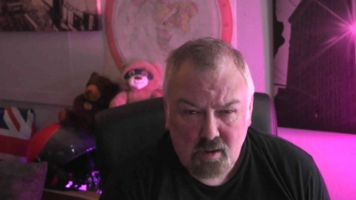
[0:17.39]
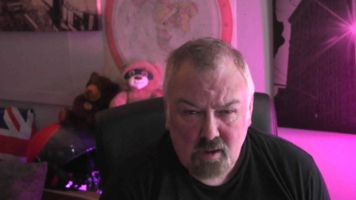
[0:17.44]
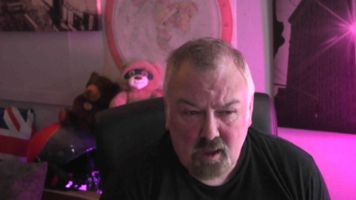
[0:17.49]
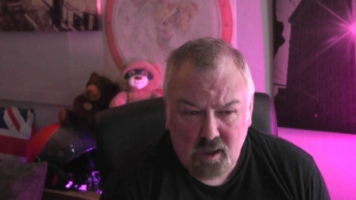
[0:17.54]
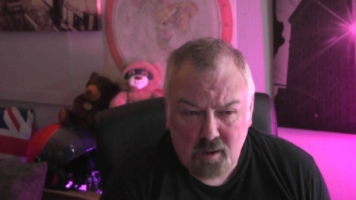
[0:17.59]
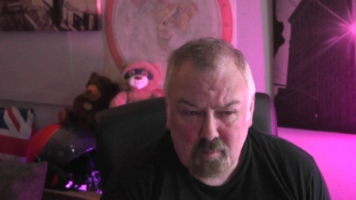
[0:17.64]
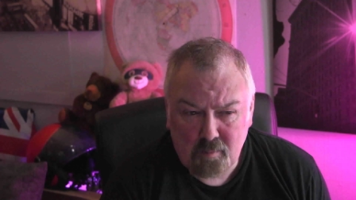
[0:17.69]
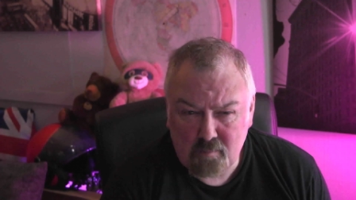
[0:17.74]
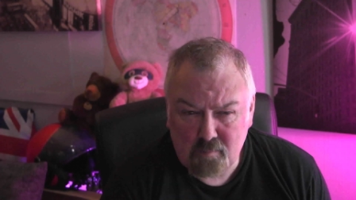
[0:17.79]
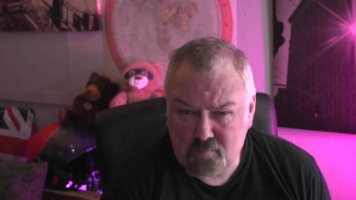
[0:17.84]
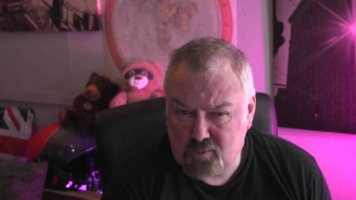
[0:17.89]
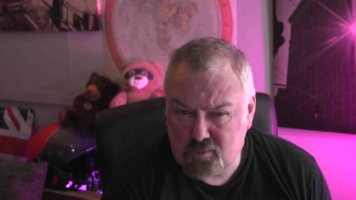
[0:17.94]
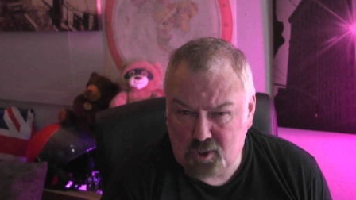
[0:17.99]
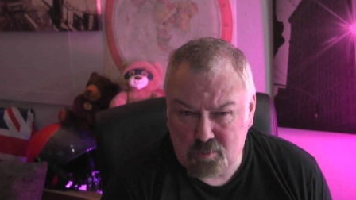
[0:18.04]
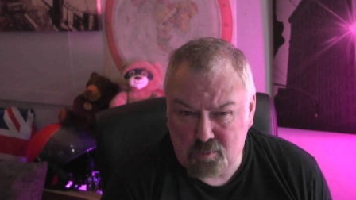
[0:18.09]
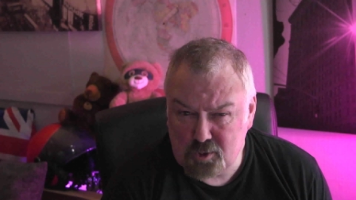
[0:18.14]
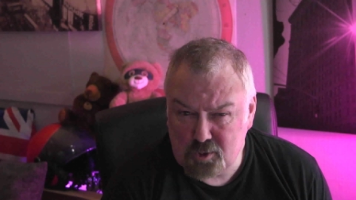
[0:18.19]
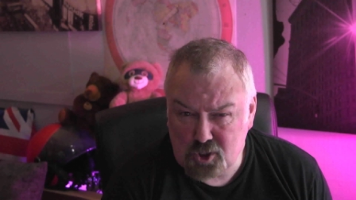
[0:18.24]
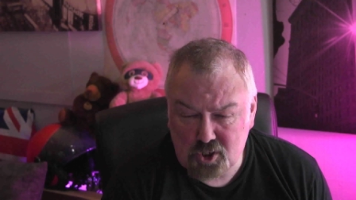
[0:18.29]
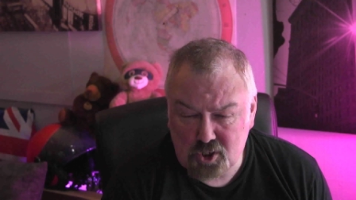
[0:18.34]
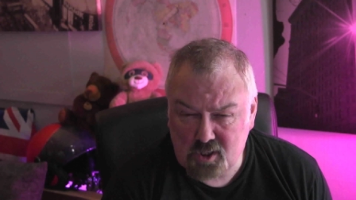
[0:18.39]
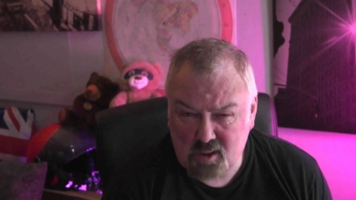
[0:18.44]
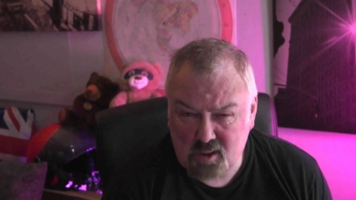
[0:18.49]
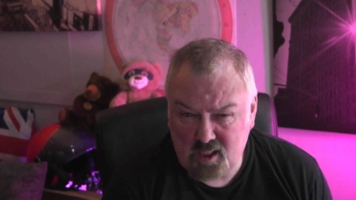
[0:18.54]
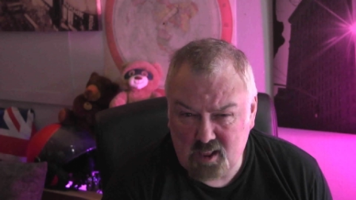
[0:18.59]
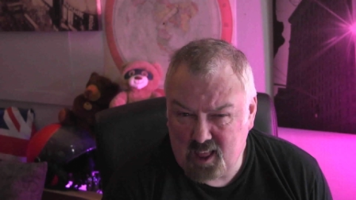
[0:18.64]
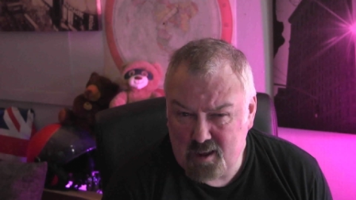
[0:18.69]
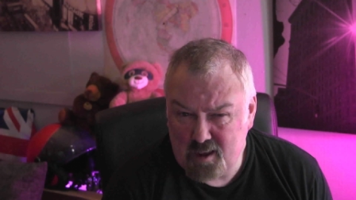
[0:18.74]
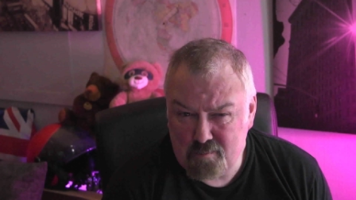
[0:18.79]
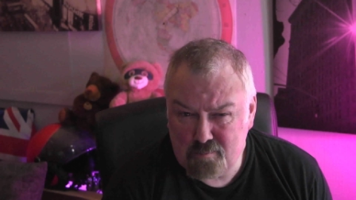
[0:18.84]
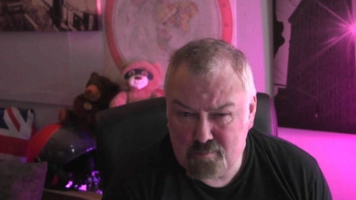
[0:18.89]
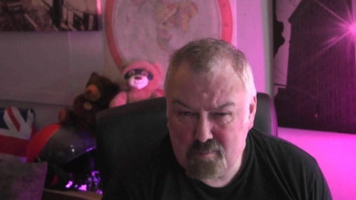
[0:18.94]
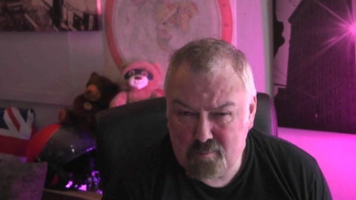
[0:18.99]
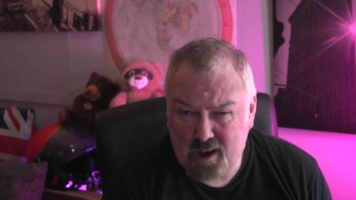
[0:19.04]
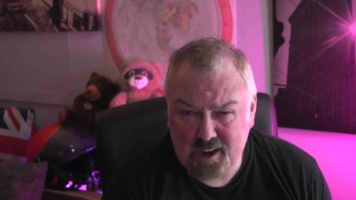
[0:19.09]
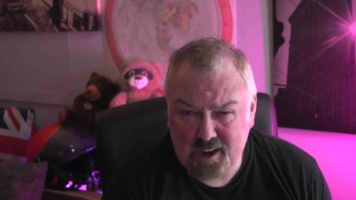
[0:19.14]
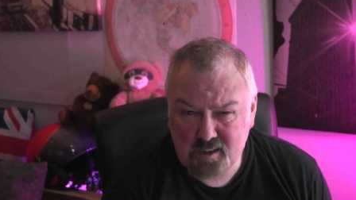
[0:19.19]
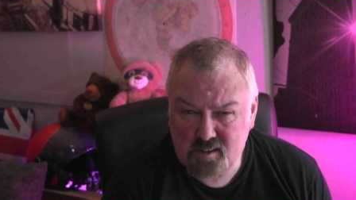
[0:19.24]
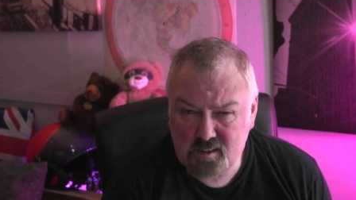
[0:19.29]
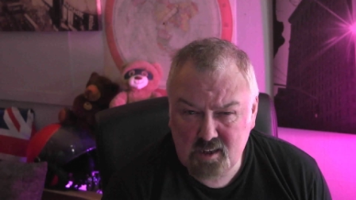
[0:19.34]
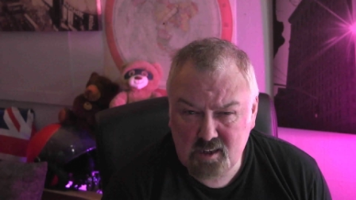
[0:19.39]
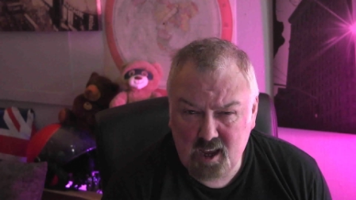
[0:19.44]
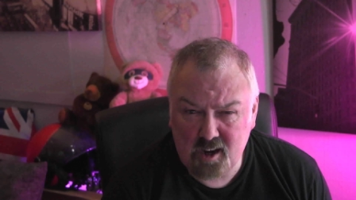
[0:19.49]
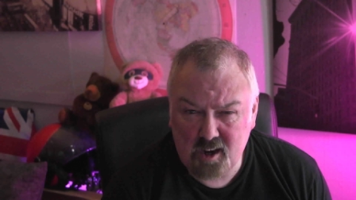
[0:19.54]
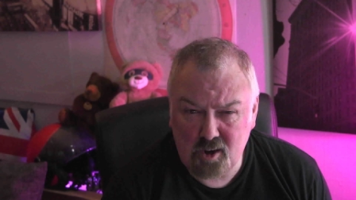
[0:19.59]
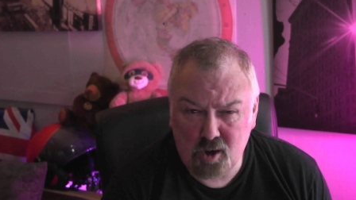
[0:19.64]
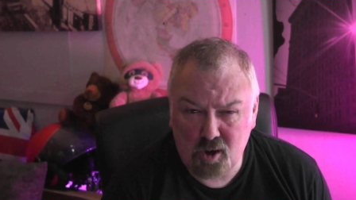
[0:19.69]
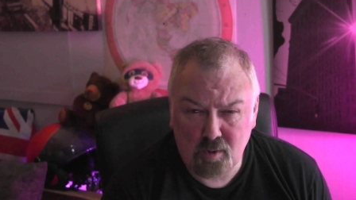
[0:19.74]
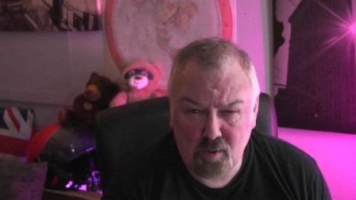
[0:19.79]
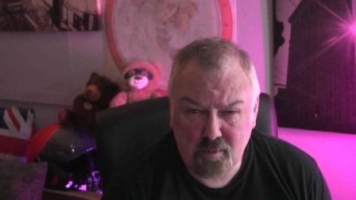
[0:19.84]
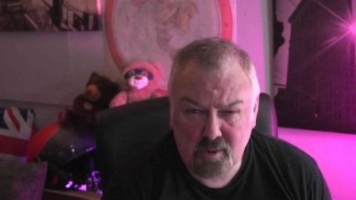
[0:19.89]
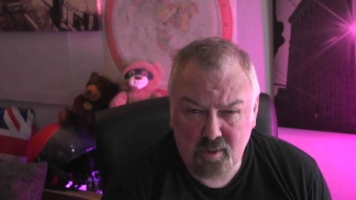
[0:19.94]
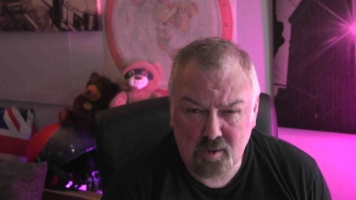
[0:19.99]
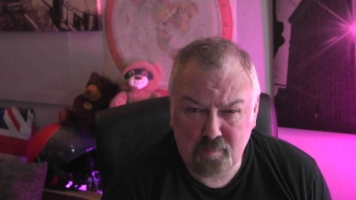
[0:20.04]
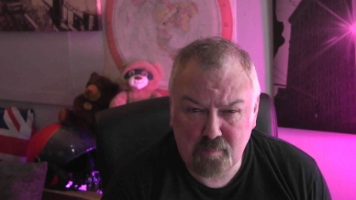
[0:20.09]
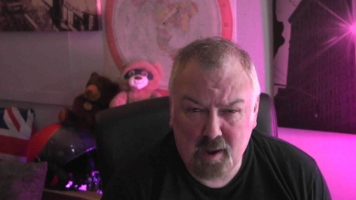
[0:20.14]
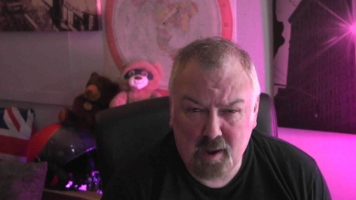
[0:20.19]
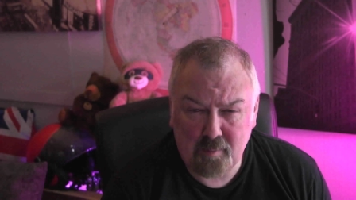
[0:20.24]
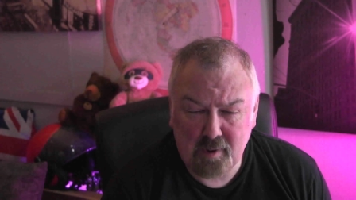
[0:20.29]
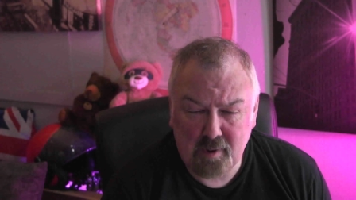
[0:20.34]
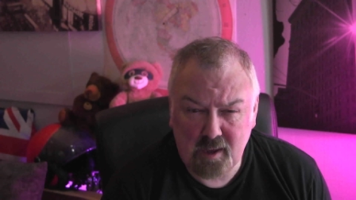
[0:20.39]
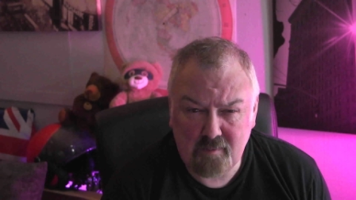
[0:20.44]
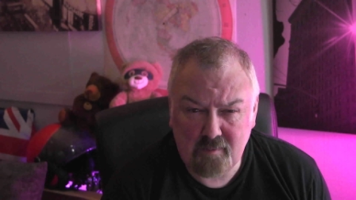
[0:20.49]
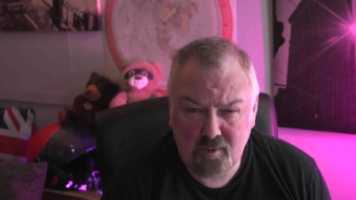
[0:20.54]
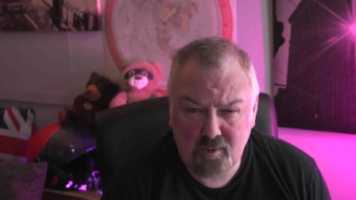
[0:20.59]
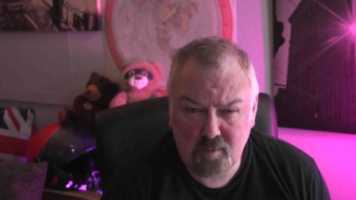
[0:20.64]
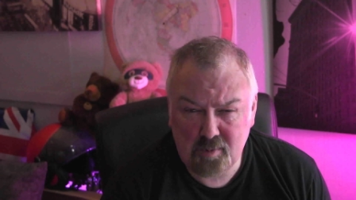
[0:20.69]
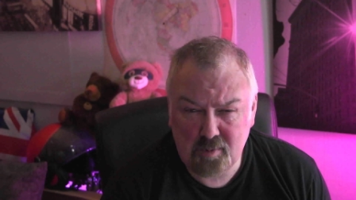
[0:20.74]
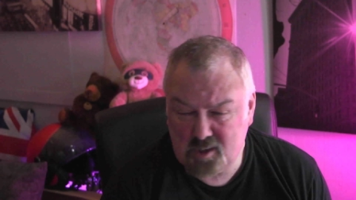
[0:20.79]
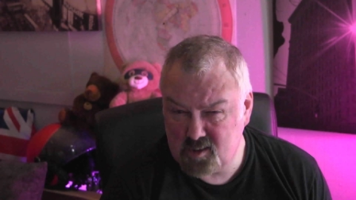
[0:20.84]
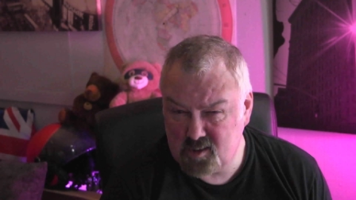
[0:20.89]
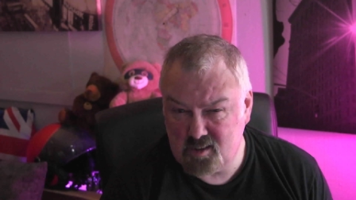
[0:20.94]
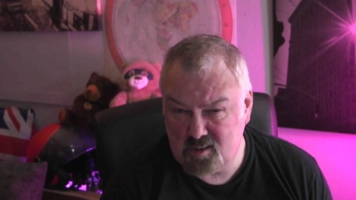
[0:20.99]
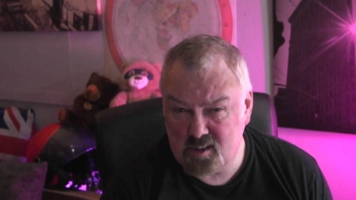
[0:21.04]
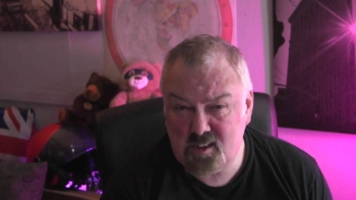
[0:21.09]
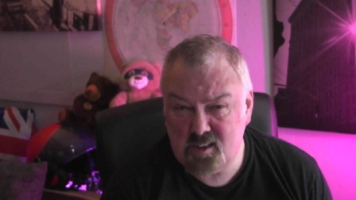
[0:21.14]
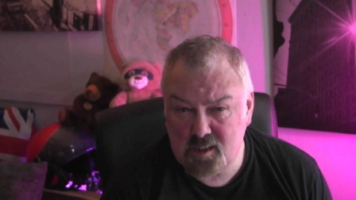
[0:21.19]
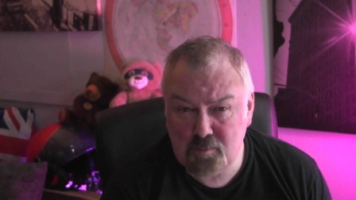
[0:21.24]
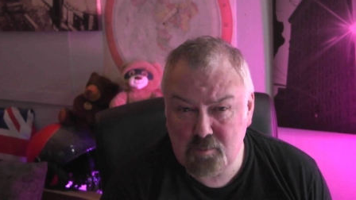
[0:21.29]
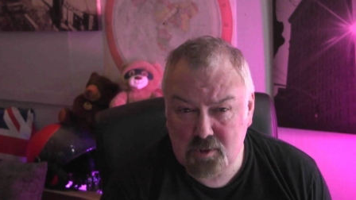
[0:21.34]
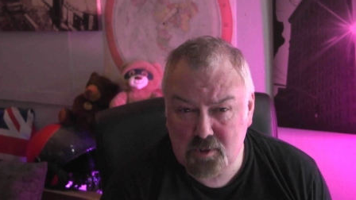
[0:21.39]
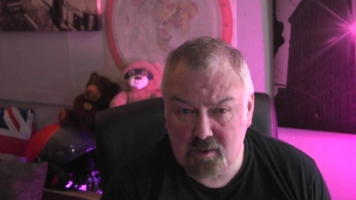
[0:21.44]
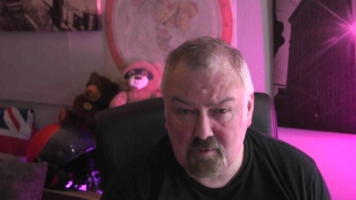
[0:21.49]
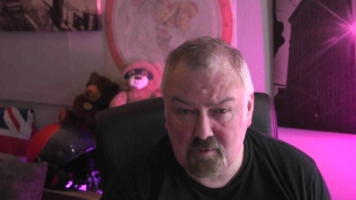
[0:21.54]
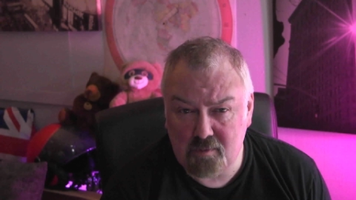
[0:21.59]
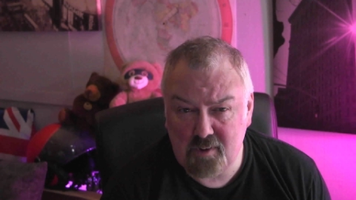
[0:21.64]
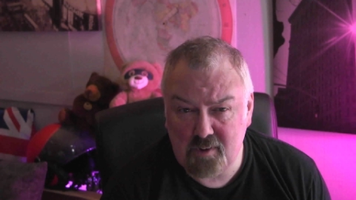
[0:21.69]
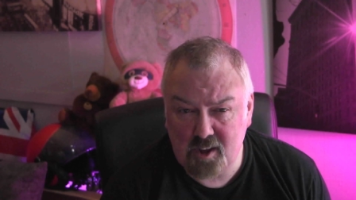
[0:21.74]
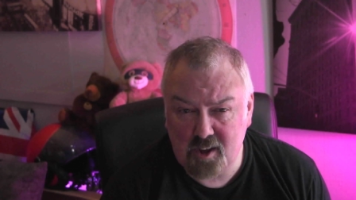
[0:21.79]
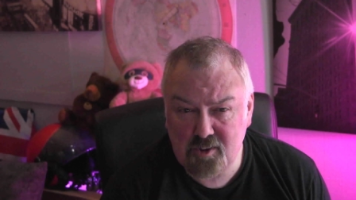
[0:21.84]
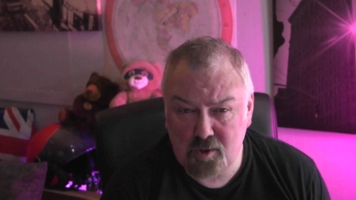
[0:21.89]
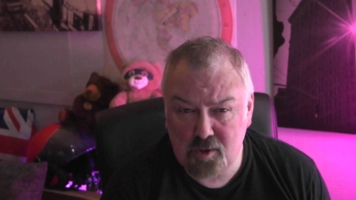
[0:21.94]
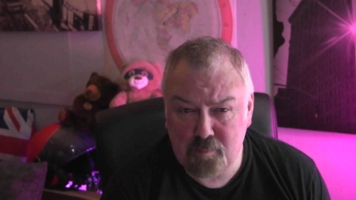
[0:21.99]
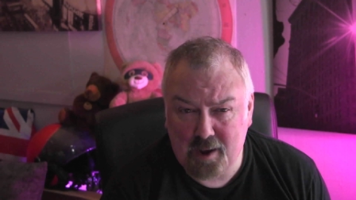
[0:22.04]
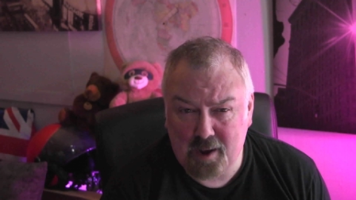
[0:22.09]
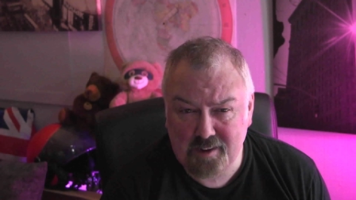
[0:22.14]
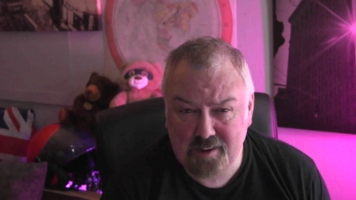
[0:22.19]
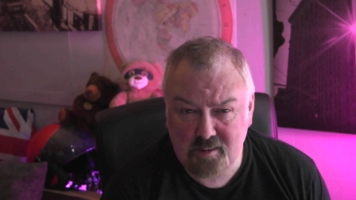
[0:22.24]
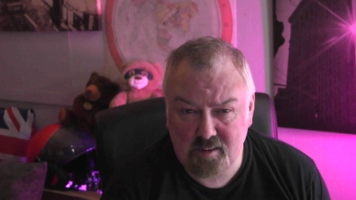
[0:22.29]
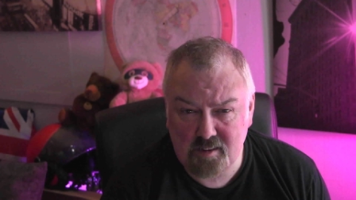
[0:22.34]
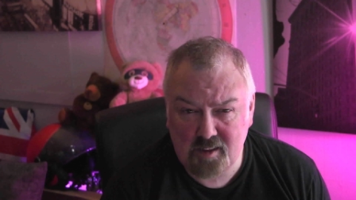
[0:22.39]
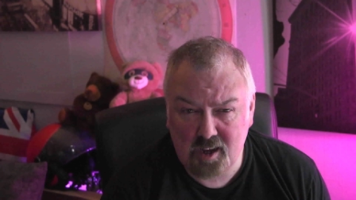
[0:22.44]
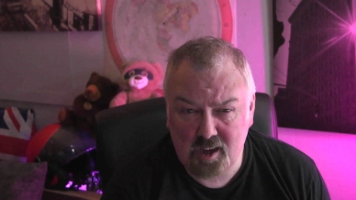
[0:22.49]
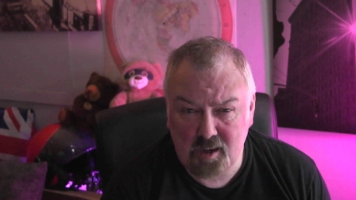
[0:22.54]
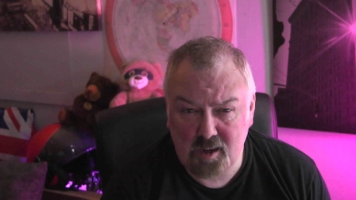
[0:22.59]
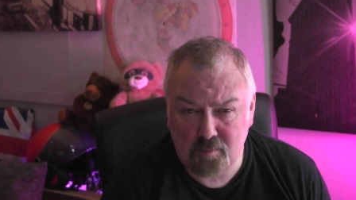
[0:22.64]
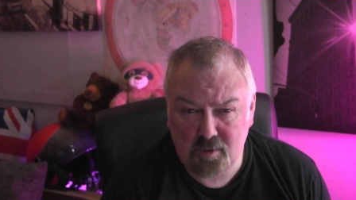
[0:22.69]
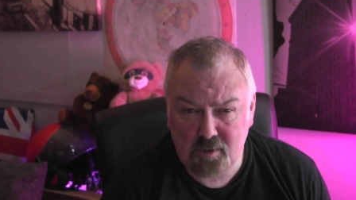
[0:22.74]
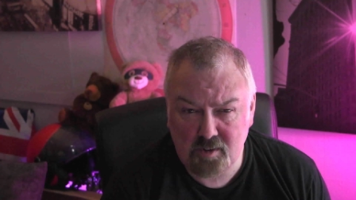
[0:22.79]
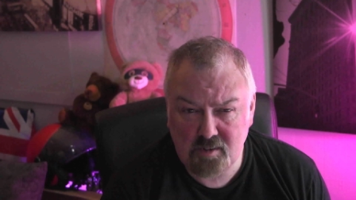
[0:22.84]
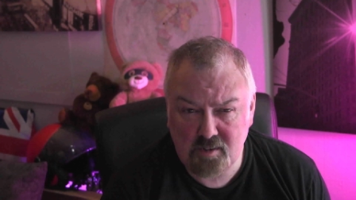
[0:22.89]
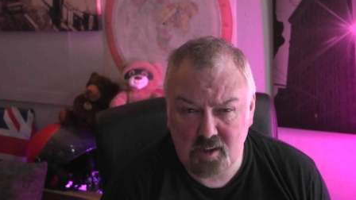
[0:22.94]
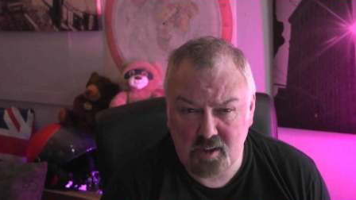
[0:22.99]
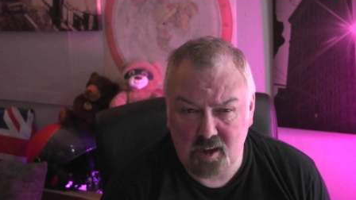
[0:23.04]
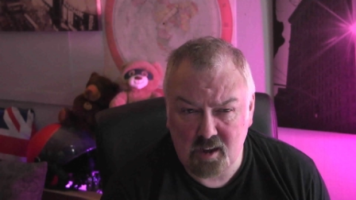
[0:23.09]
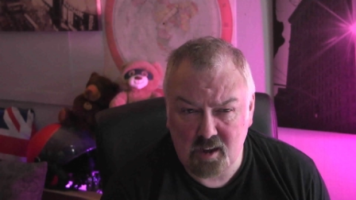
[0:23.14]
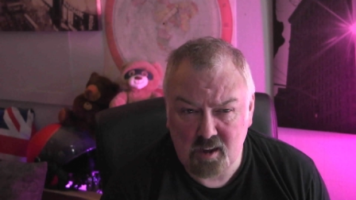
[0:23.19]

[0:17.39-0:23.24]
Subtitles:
Do we just let Max carry on with his bad behaviour? Because he seems to have reverted back to type, doesn't he?